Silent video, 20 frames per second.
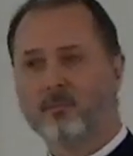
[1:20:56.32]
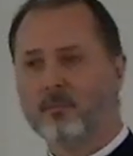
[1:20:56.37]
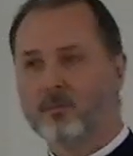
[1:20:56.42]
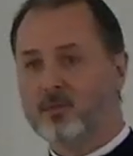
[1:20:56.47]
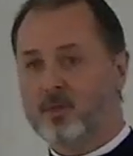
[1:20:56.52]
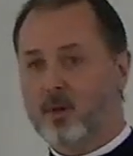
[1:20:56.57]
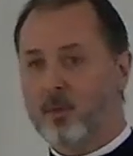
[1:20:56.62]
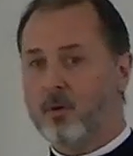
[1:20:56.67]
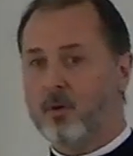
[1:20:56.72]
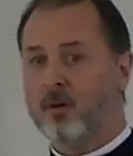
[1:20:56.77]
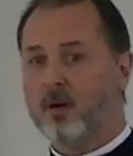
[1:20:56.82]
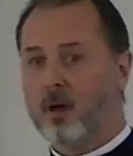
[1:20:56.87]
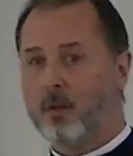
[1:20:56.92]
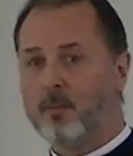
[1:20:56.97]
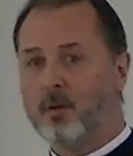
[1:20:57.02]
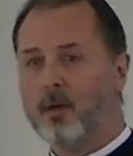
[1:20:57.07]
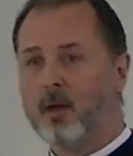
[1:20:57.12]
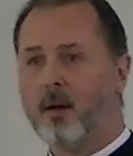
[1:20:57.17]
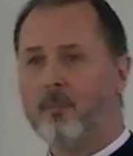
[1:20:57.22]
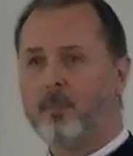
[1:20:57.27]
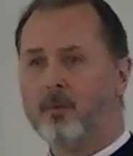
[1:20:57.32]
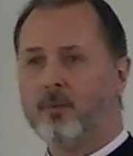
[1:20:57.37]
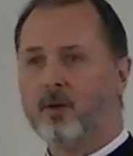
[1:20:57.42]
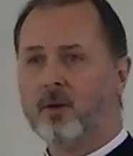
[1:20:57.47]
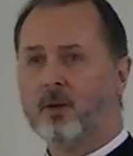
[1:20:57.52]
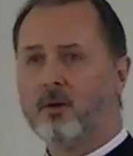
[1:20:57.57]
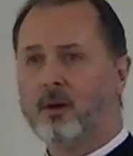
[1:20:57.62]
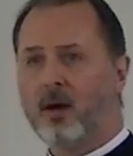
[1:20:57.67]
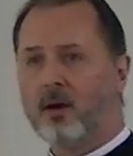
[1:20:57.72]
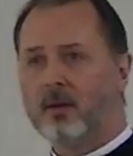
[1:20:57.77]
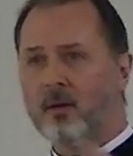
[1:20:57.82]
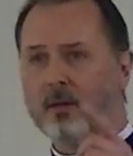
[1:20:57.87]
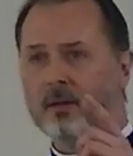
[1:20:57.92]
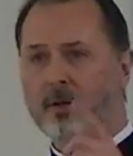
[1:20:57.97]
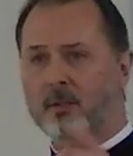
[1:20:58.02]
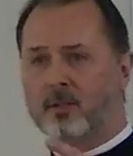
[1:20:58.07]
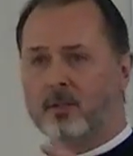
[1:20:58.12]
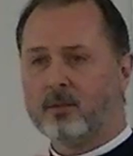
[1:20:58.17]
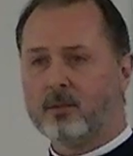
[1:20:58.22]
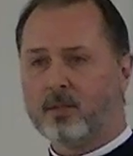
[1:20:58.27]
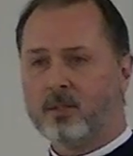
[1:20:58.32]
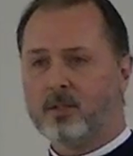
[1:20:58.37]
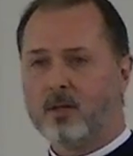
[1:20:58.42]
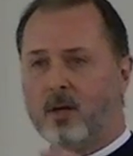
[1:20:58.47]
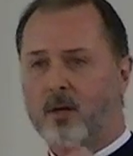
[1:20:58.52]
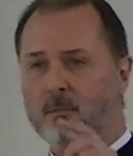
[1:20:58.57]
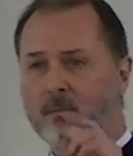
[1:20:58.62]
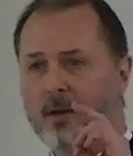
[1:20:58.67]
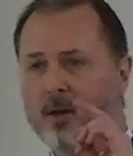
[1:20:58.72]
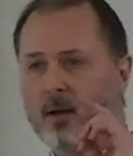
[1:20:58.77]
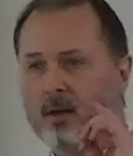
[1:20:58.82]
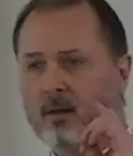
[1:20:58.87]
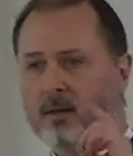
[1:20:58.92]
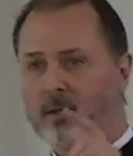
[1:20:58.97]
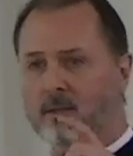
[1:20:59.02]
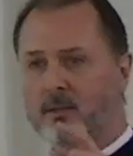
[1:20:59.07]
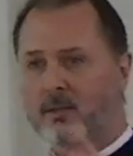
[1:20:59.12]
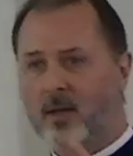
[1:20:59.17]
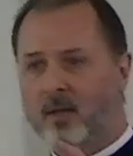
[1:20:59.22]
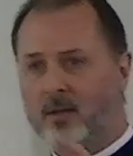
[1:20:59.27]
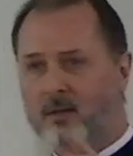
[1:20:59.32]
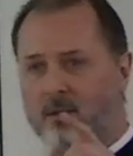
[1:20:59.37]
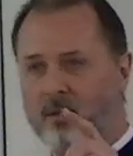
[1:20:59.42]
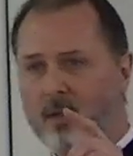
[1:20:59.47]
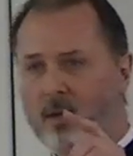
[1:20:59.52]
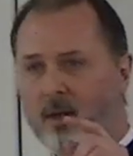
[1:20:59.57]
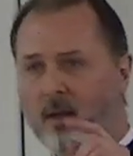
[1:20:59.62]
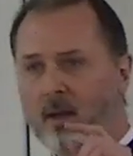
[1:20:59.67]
someone coming up in the crowd, he looks at this young man and he says,